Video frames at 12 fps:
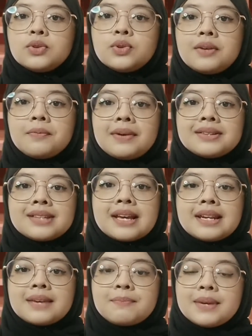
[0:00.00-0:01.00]
to
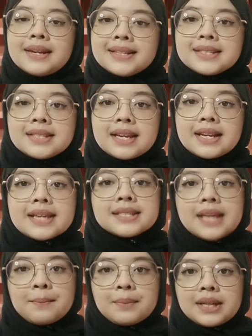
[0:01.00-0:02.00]
represent the Penang State
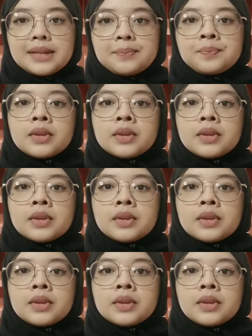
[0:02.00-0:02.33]
Assembly.